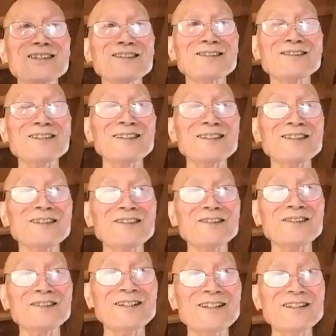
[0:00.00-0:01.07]
as long as
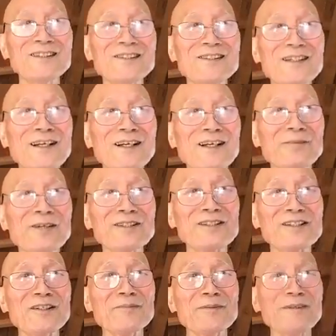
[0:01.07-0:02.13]
you care
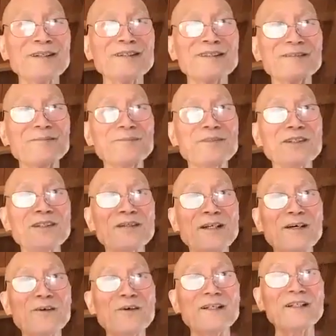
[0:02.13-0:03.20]
much about,
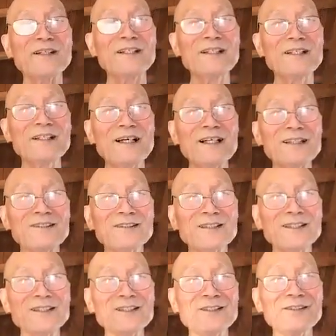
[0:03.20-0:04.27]
or as
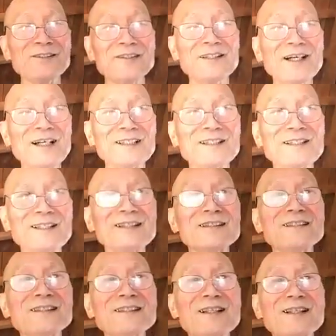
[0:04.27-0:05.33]
long as you
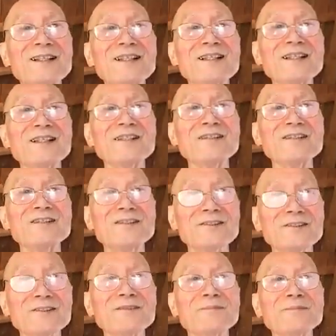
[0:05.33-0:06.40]
attach to thinking or
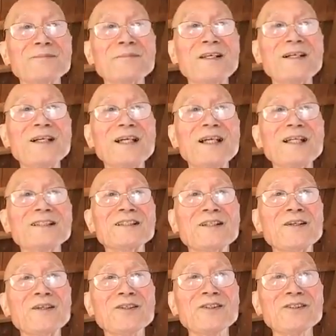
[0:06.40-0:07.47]
so, it's
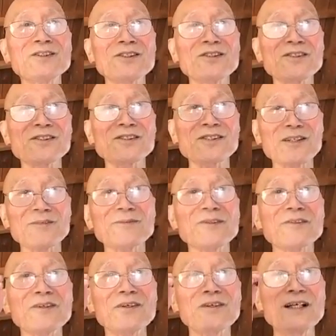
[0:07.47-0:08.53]
cause you trouble.
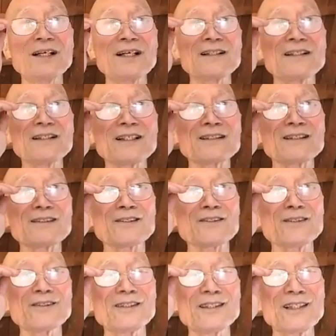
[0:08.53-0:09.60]
That's the
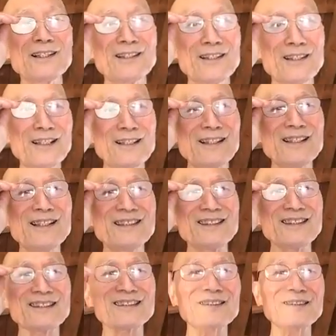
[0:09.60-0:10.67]
only
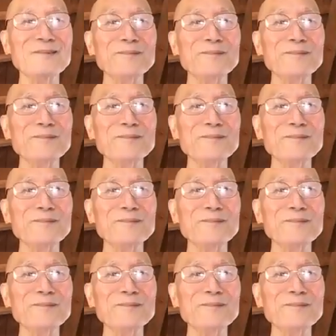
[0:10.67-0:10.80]
reason.